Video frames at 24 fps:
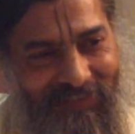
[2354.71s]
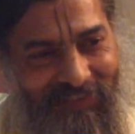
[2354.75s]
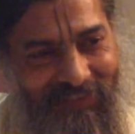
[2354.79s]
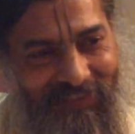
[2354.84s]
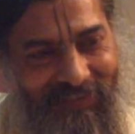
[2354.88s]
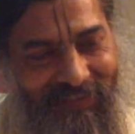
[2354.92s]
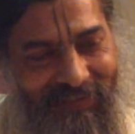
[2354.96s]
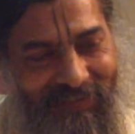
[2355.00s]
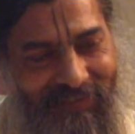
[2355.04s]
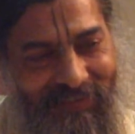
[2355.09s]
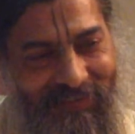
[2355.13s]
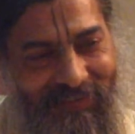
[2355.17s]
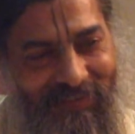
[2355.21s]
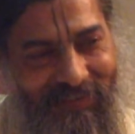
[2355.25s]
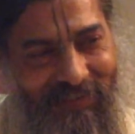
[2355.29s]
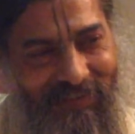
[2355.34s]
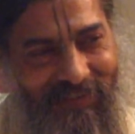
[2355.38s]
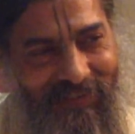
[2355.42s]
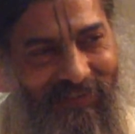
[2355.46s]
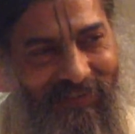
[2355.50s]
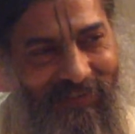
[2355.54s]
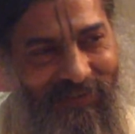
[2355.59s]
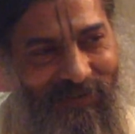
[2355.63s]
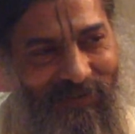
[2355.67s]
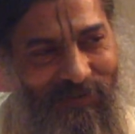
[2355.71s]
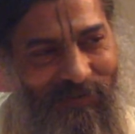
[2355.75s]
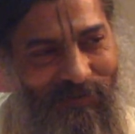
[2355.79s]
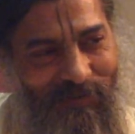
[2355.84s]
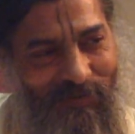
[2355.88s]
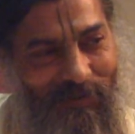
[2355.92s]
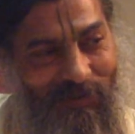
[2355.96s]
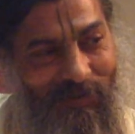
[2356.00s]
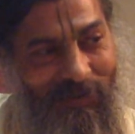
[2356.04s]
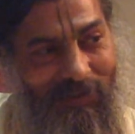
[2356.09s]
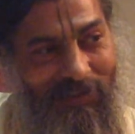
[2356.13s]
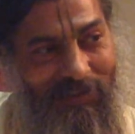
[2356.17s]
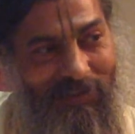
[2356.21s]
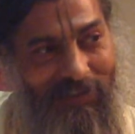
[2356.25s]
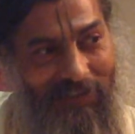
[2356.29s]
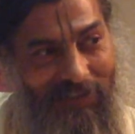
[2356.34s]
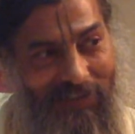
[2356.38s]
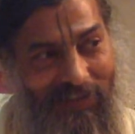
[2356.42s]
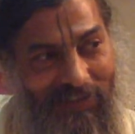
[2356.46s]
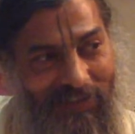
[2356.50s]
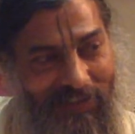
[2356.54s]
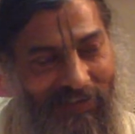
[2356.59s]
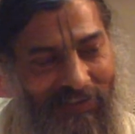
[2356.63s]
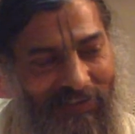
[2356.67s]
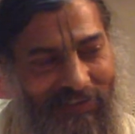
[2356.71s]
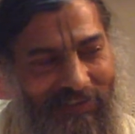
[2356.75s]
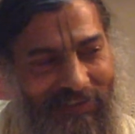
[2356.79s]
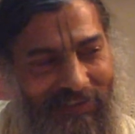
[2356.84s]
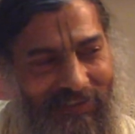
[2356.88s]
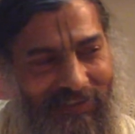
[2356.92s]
So it says that you go on drinking